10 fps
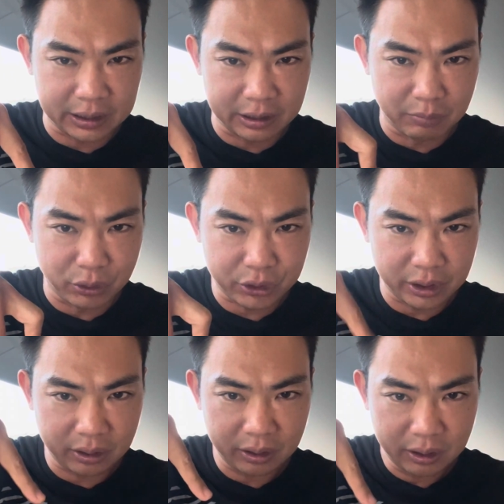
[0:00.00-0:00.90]

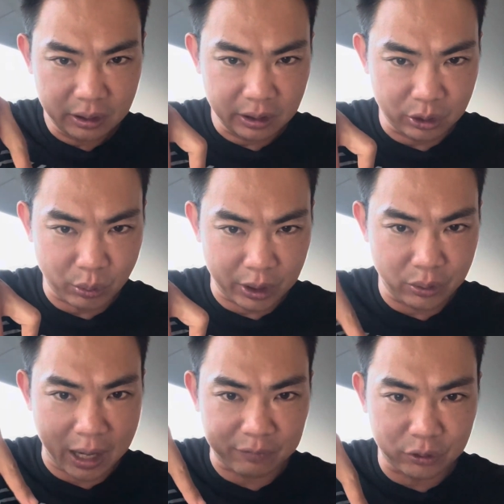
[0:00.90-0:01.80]
motion is what
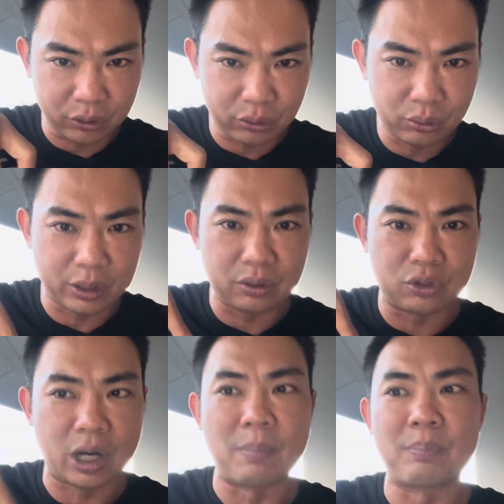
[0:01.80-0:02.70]
you have to do when you
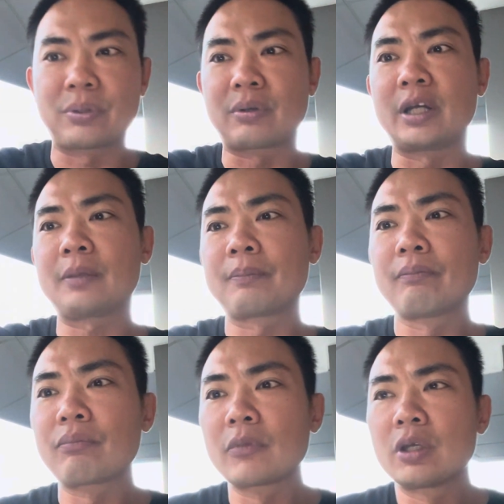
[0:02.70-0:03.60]
jump, right?
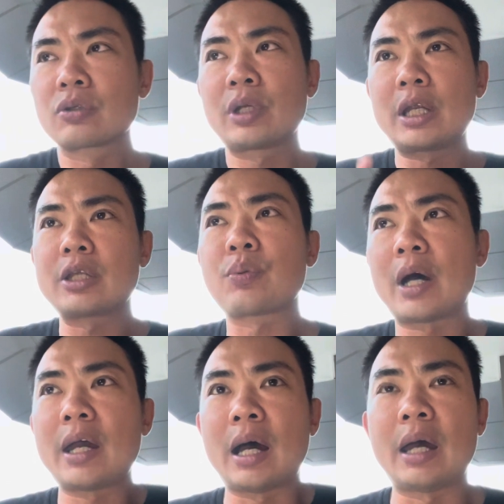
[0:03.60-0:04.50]
So that is
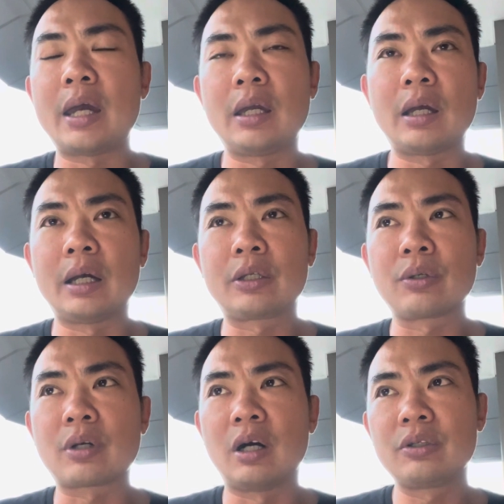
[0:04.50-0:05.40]
why I
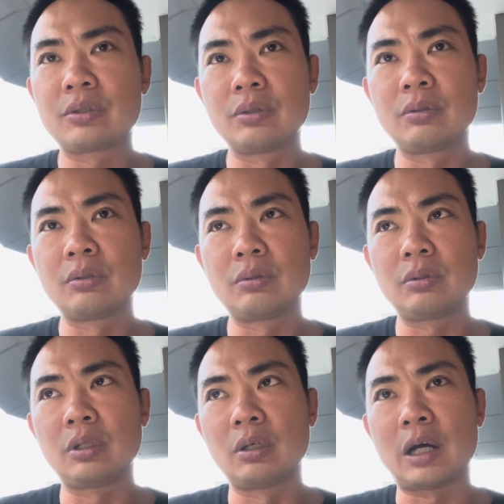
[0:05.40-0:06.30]
took on to,
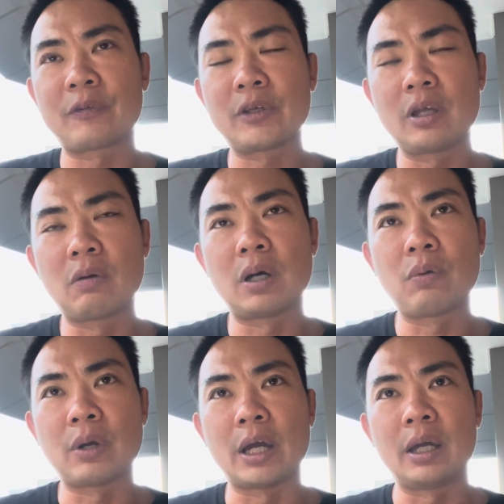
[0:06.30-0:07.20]
after year
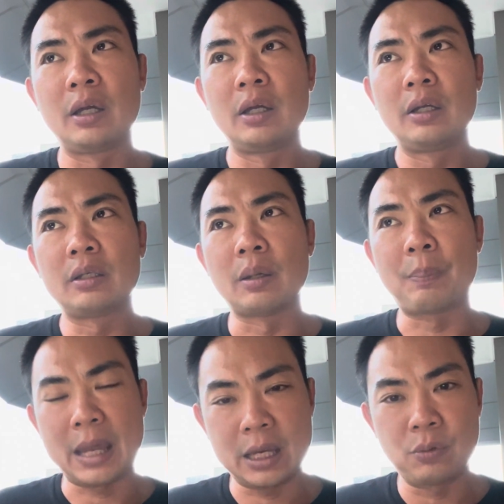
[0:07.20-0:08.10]
one, where the
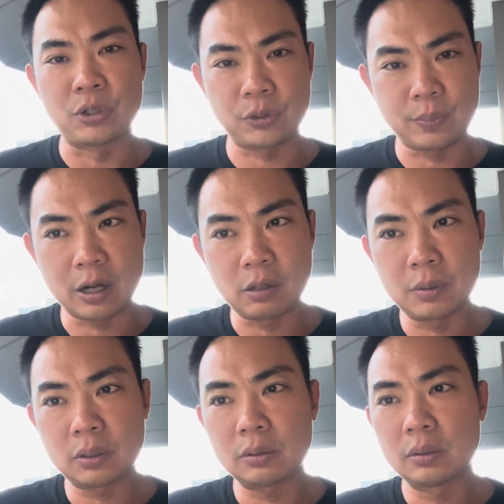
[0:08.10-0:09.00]
pain was
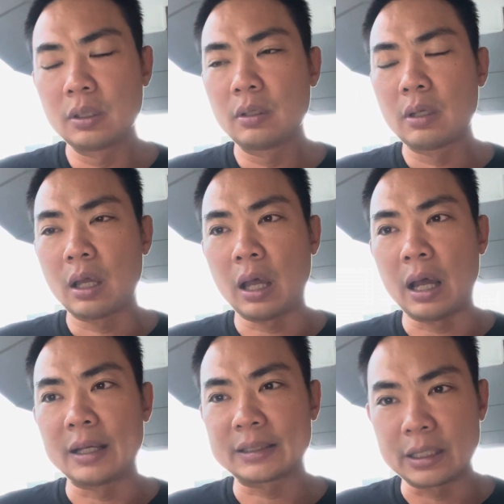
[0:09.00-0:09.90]
bearable,
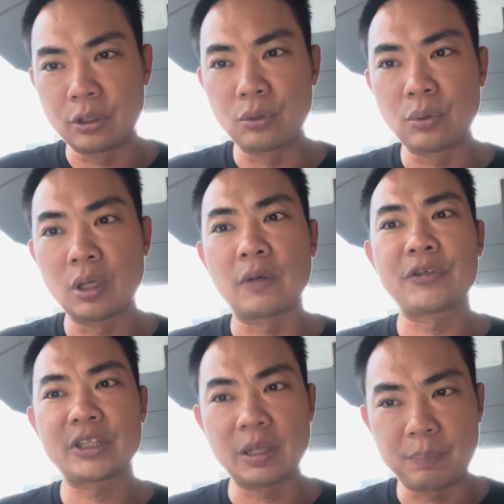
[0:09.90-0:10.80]
I started to do a lot of
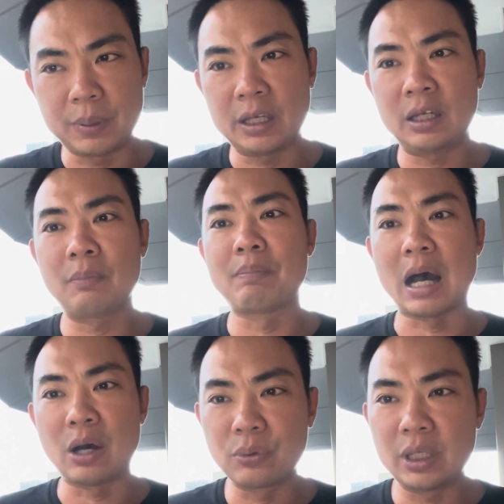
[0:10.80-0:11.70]
skipping,
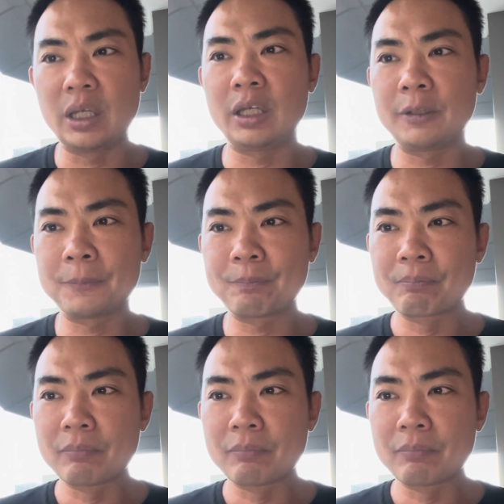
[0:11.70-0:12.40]
bounding,